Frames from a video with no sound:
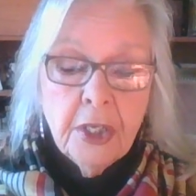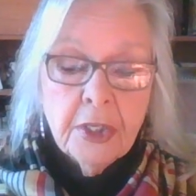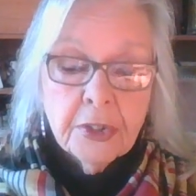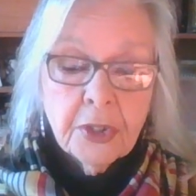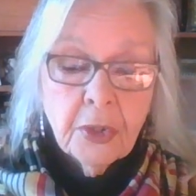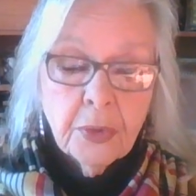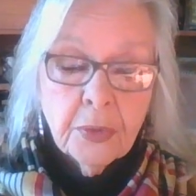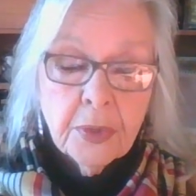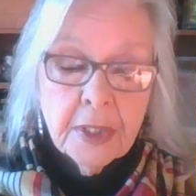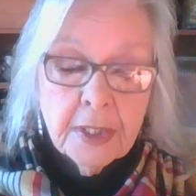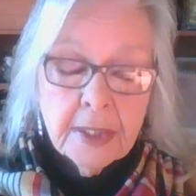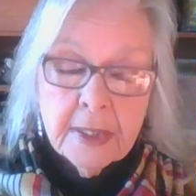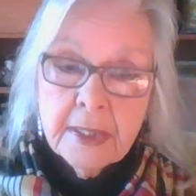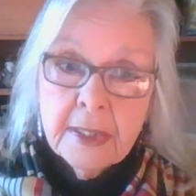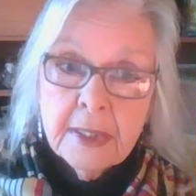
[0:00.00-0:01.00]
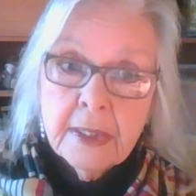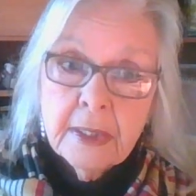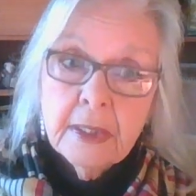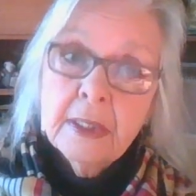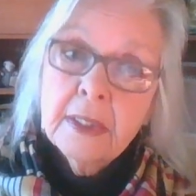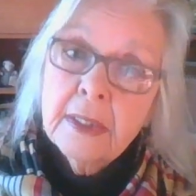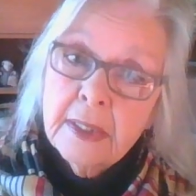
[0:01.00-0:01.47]
So
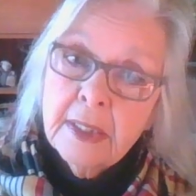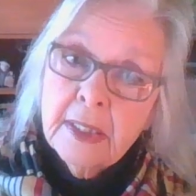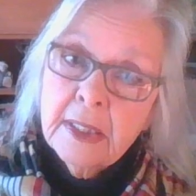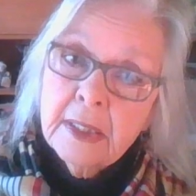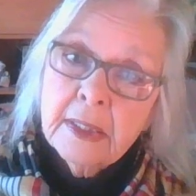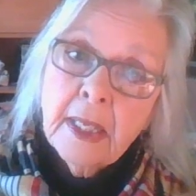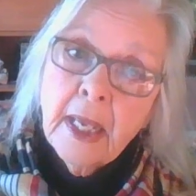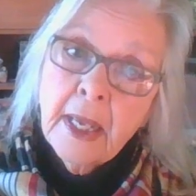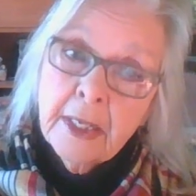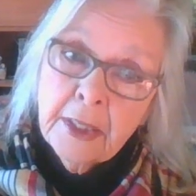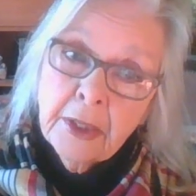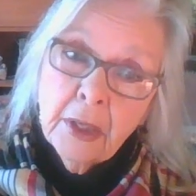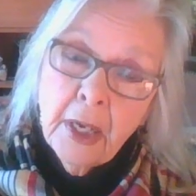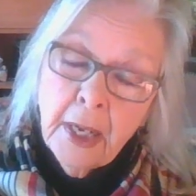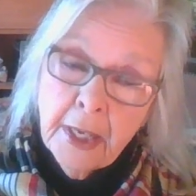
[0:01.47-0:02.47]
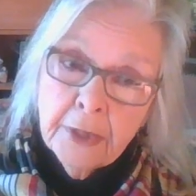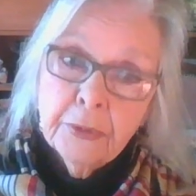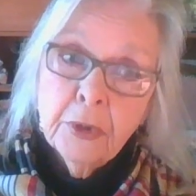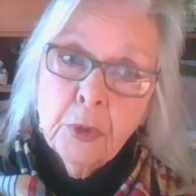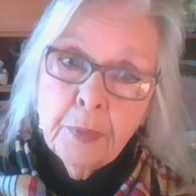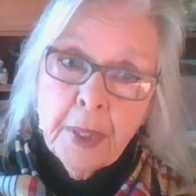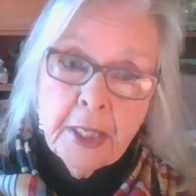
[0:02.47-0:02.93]
cis
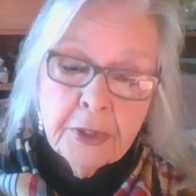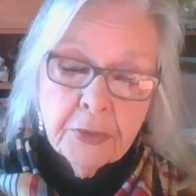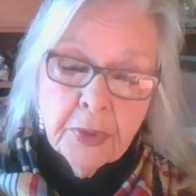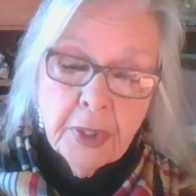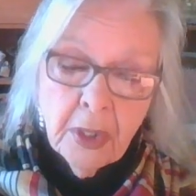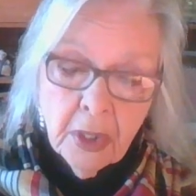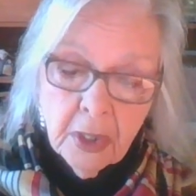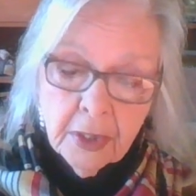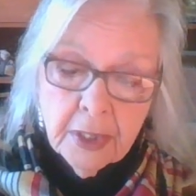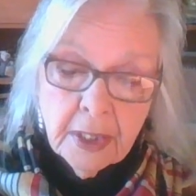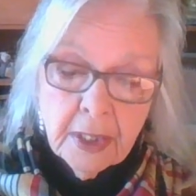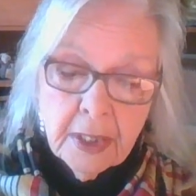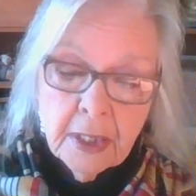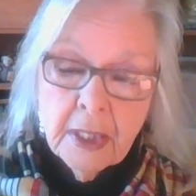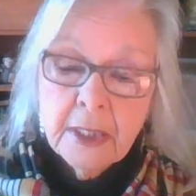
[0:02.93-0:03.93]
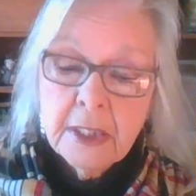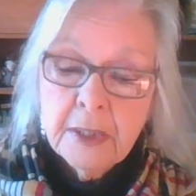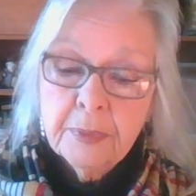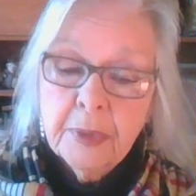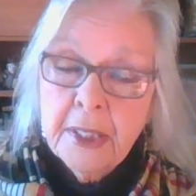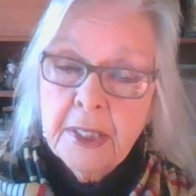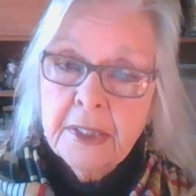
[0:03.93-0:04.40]
heteropatriarchy
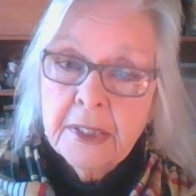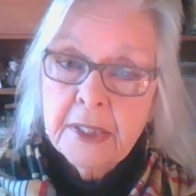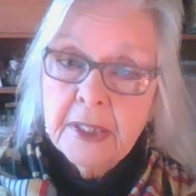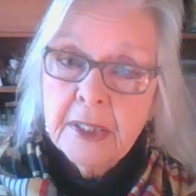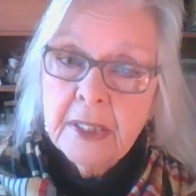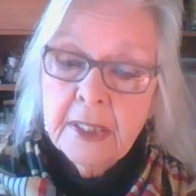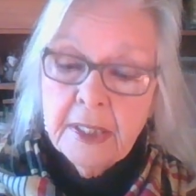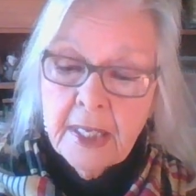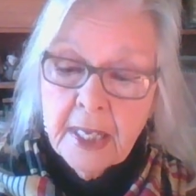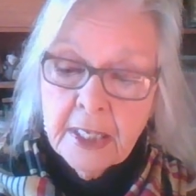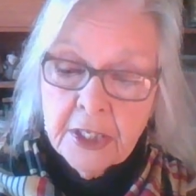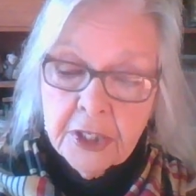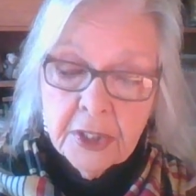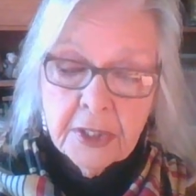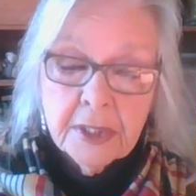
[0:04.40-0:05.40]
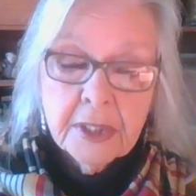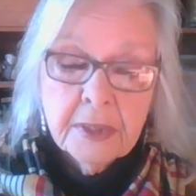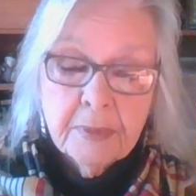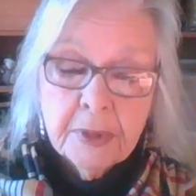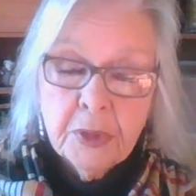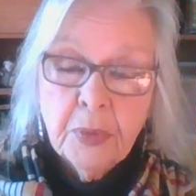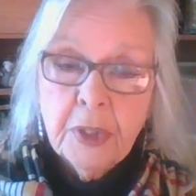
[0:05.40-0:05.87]
explains the
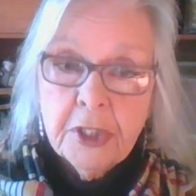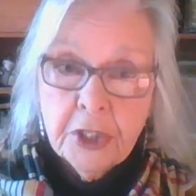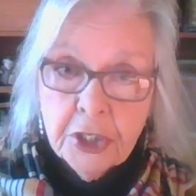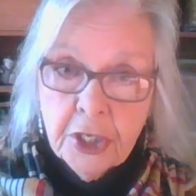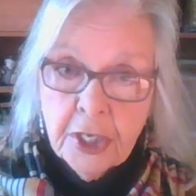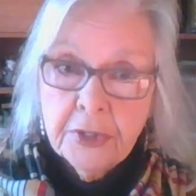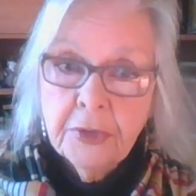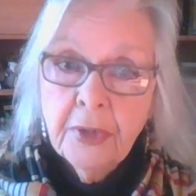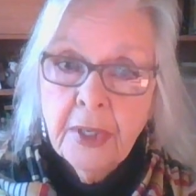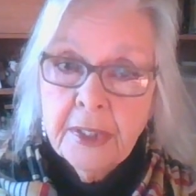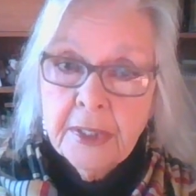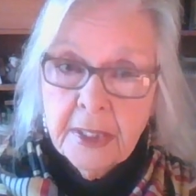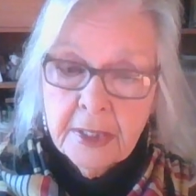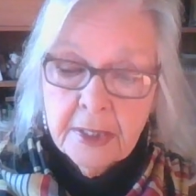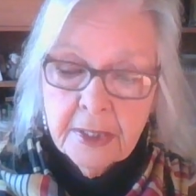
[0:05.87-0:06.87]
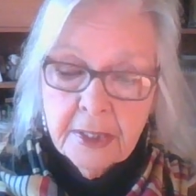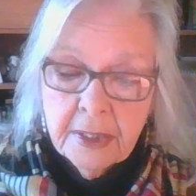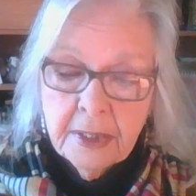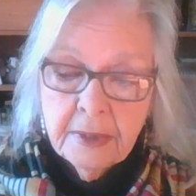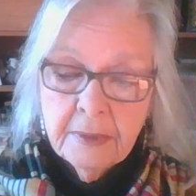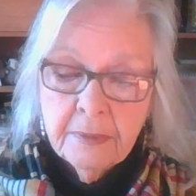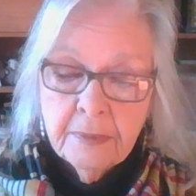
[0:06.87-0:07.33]
connections between gender
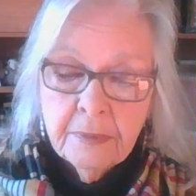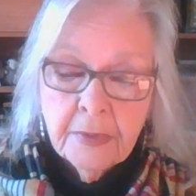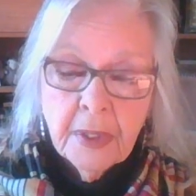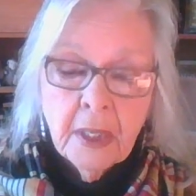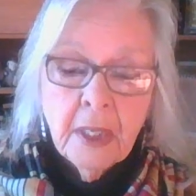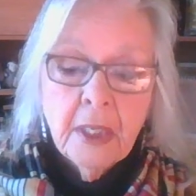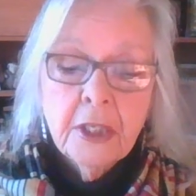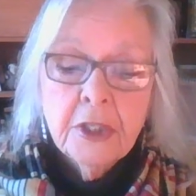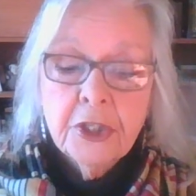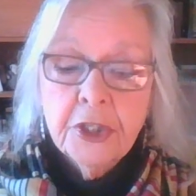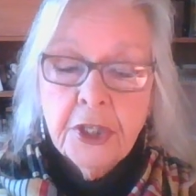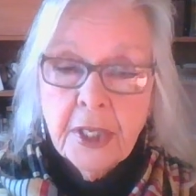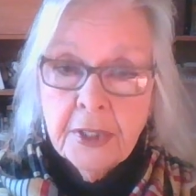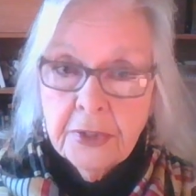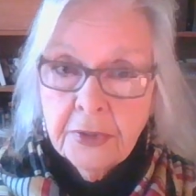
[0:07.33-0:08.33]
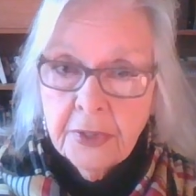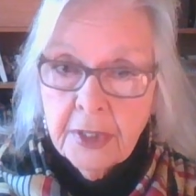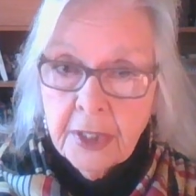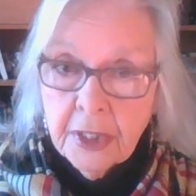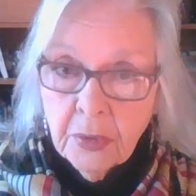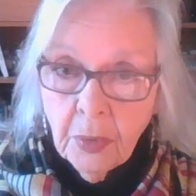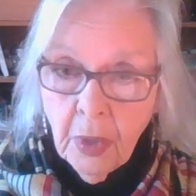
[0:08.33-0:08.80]
identity, gender
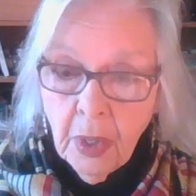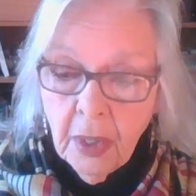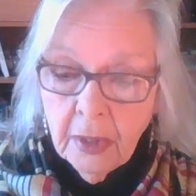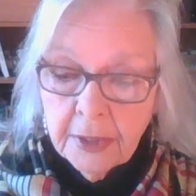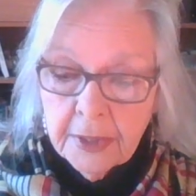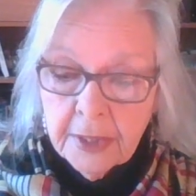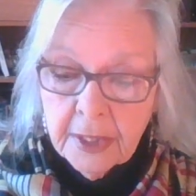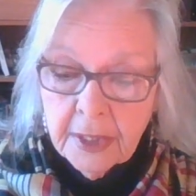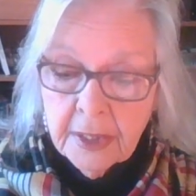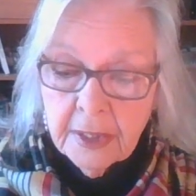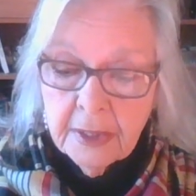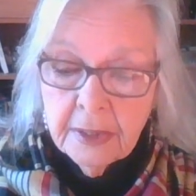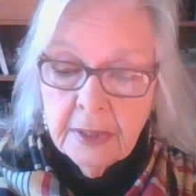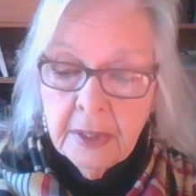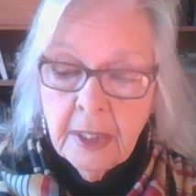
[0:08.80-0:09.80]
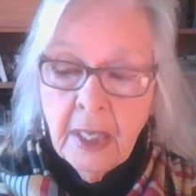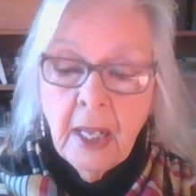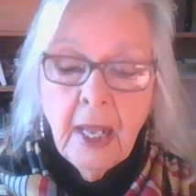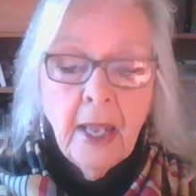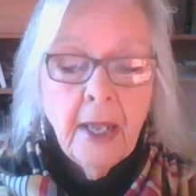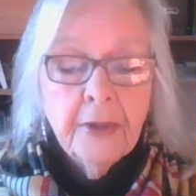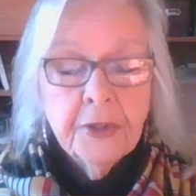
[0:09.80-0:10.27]
inequality,
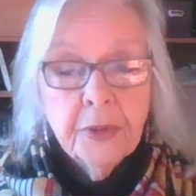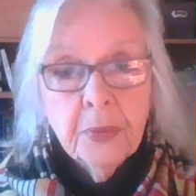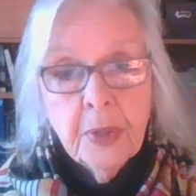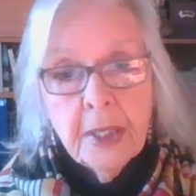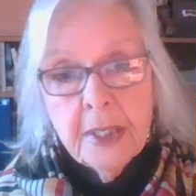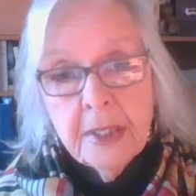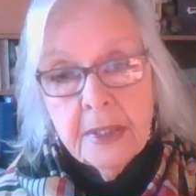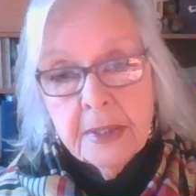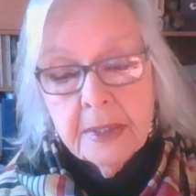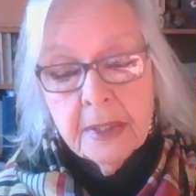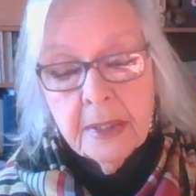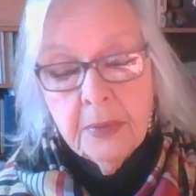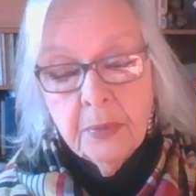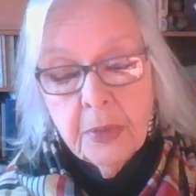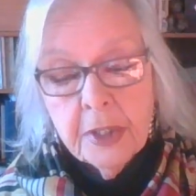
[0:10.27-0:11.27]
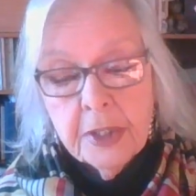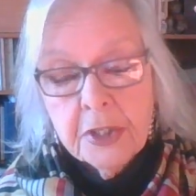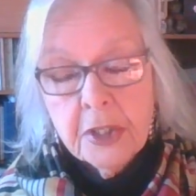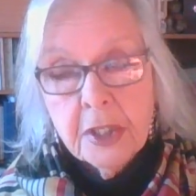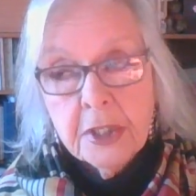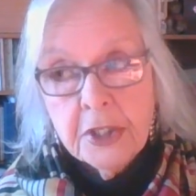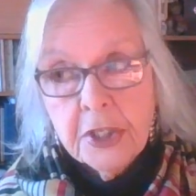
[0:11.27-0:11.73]
and the ways in
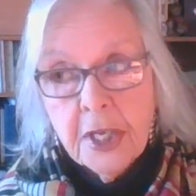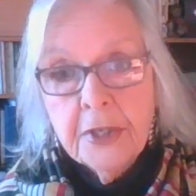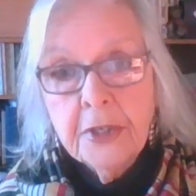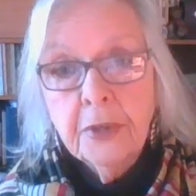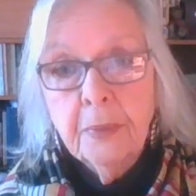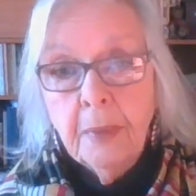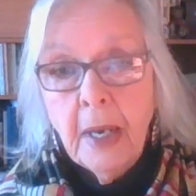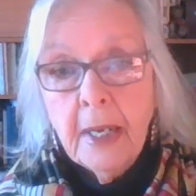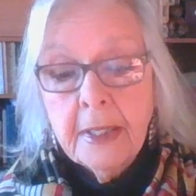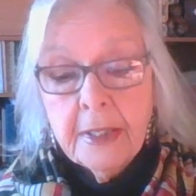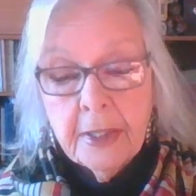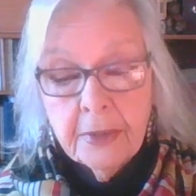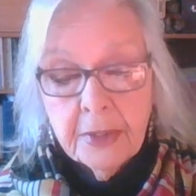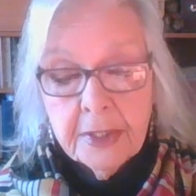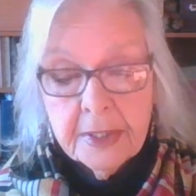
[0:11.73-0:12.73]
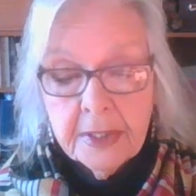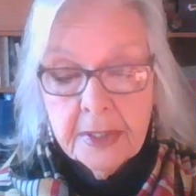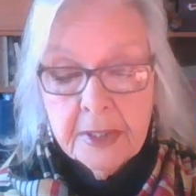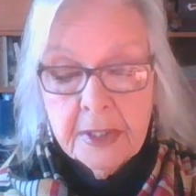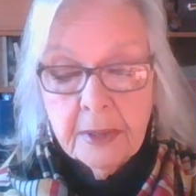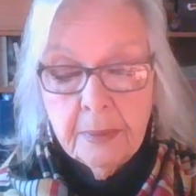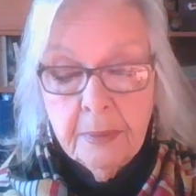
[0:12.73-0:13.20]
which a gender binary
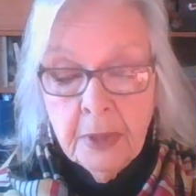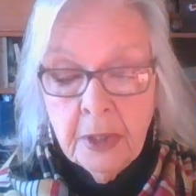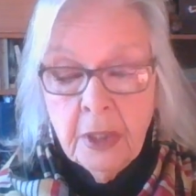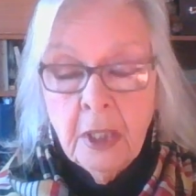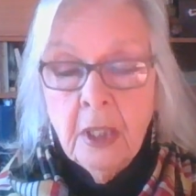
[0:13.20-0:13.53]
system